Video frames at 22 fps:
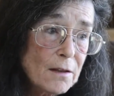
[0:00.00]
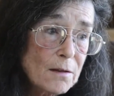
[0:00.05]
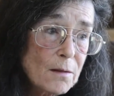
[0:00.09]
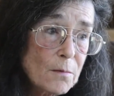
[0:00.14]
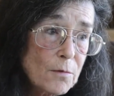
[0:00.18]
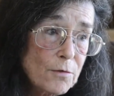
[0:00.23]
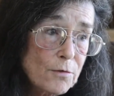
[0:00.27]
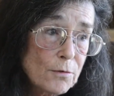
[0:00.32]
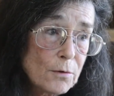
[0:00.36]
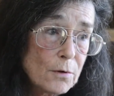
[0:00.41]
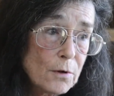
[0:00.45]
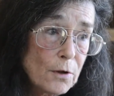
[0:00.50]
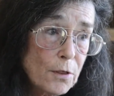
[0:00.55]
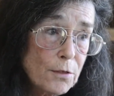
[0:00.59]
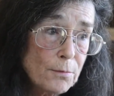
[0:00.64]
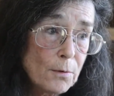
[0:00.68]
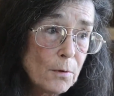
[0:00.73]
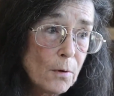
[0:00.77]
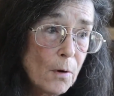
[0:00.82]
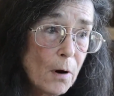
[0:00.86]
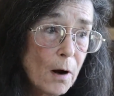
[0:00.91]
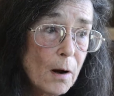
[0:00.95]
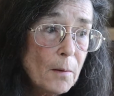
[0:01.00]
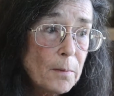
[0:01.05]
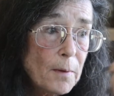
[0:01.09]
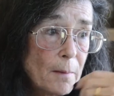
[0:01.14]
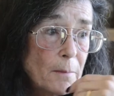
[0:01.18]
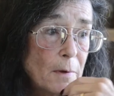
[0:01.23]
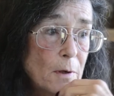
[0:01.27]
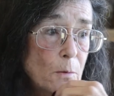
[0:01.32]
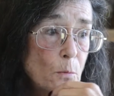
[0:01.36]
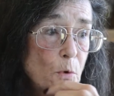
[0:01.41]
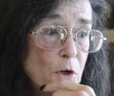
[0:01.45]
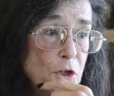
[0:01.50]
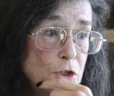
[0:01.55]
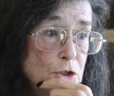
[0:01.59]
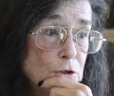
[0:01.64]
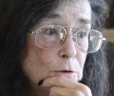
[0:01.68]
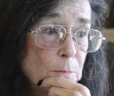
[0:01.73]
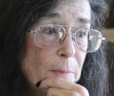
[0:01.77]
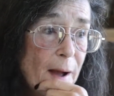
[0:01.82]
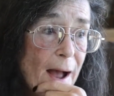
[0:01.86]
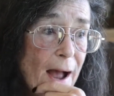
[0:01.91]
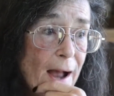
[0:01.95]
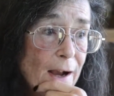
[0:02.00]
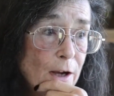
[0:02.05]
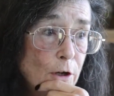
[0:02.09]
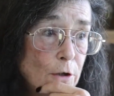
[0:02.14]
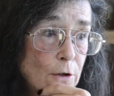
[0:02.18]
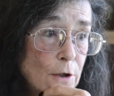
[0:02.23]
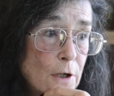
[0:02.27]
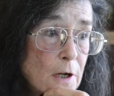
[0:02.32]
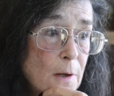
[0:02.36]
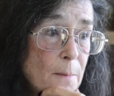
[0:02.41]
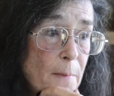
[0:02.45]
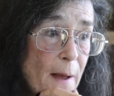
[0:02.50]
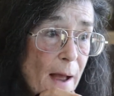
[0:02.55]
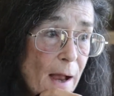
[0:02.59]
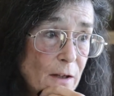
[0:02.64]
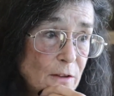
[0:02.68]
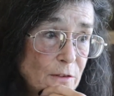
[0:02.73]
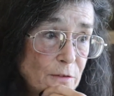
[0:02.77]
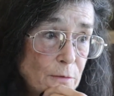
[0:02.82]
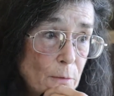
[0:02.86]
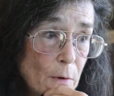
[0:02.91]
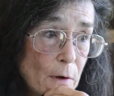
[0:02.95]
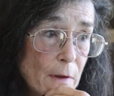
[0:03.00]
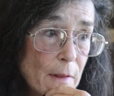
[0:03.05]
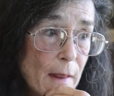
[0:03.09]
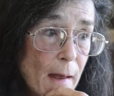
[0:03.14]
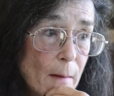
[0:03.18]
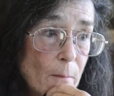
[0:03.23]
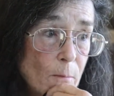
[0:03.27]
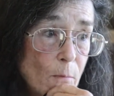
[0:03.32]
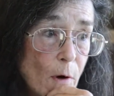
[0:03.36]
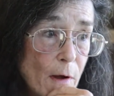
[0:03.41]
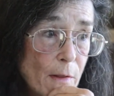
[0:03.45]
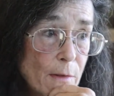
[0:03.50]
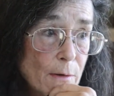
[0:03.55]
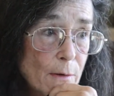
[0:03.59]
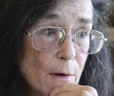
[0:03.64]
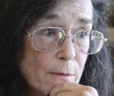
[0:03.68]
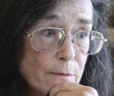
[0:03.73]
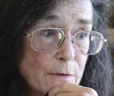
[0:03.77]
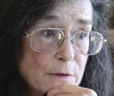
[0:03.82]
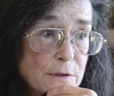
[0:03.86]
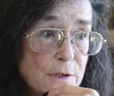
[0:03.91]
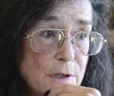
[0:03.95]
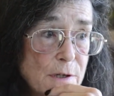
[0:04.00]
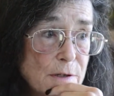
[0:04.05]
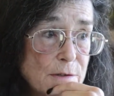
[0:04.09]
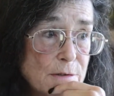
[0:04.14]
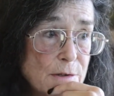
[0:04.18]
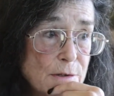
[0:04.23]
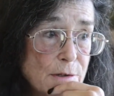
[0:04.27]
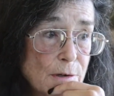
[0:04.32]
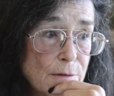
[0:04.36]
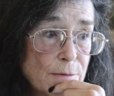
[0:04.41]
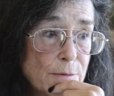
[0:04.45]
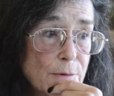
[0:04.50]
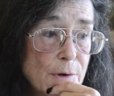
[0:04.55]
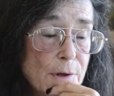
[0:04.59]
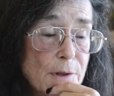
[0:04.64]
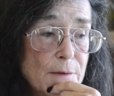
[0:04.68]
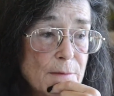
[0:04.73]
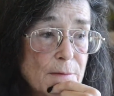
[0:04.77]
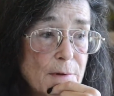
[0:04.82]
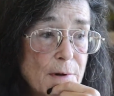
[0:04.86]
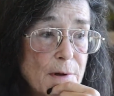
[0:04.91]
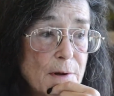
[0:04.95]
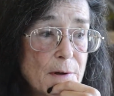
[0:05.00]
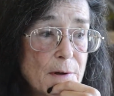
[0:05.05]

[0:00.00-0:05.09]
to them through ARP. I mean, we do pack goodie bags for them when they're overseas and so forth.